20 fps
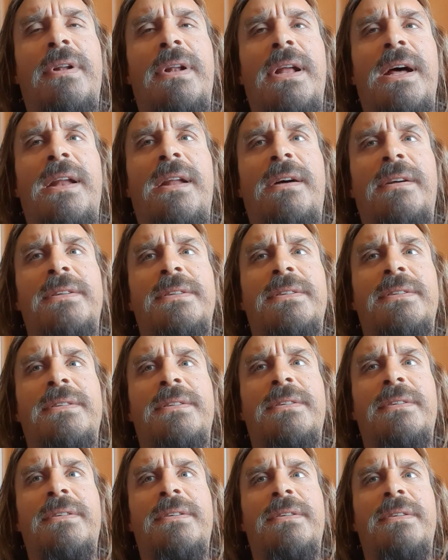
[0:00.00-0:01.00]
Let us
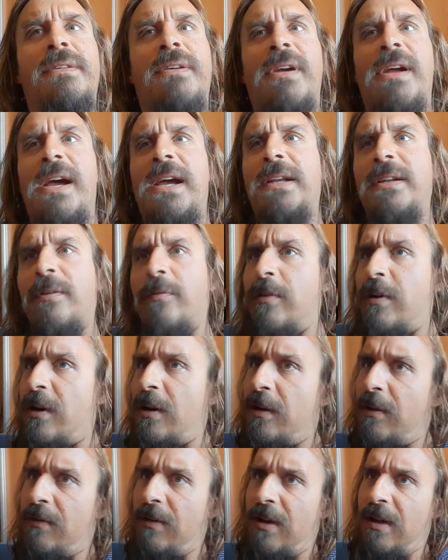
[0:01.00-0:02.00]
create a world
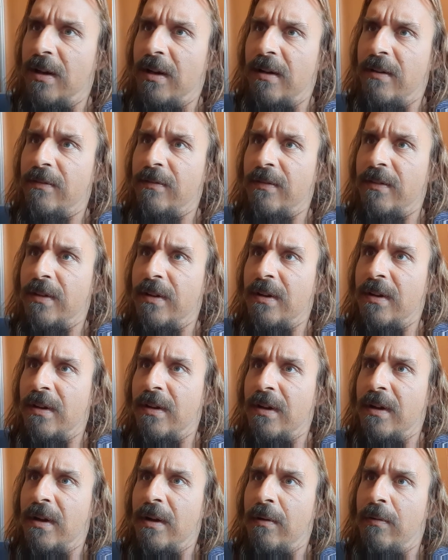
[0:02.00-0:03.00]
of love
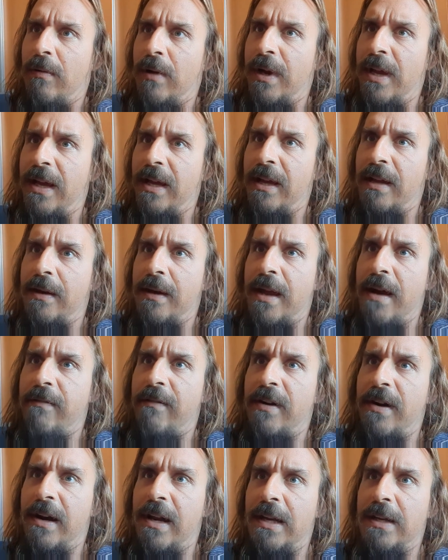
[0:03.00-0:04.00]
where they can never
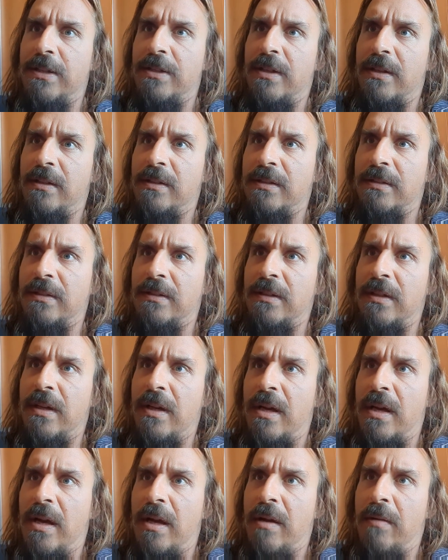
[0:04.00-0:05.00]
reach
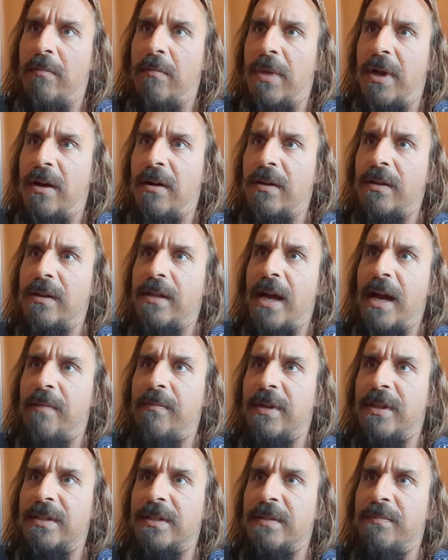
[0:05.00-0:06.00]
us, beyond time
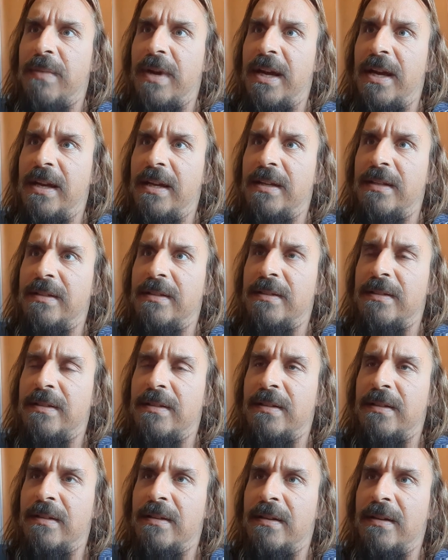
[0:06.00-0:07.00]
and space,
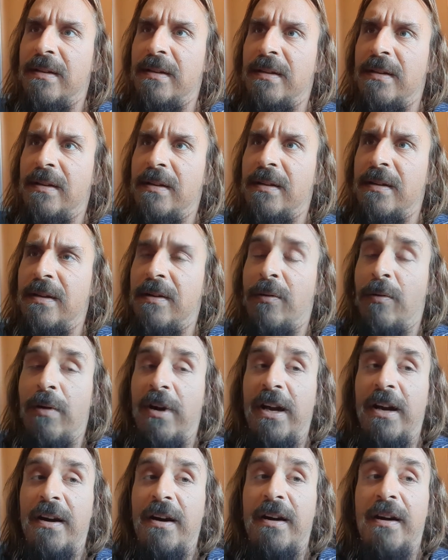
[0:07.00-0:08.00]

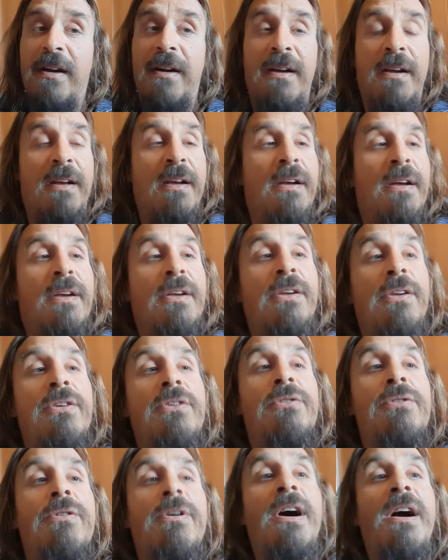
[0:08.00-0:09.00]
where
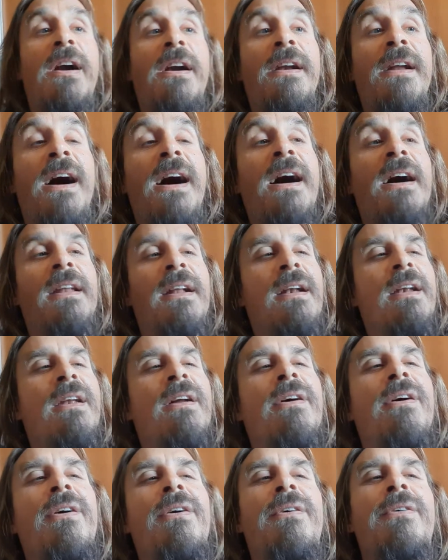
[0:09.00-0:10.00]
you are not
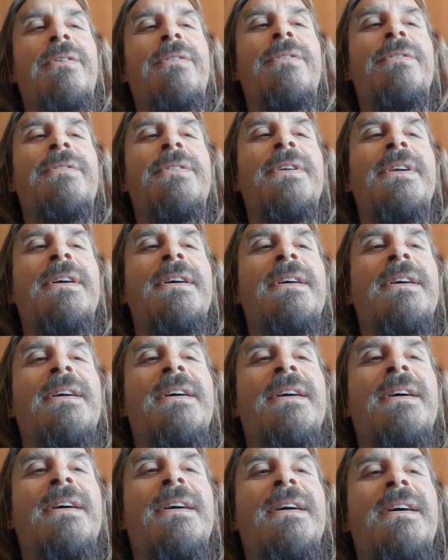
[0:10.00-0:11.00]
alone.
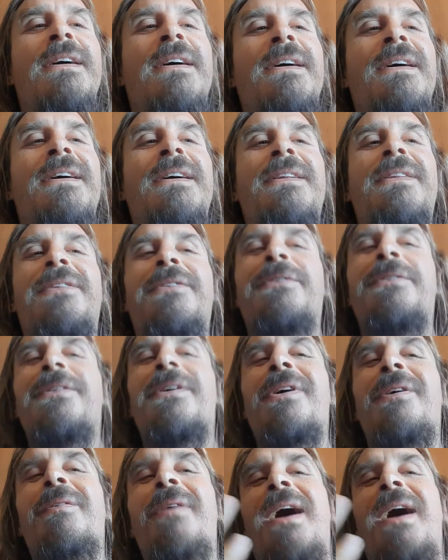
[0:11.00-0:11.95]
Do know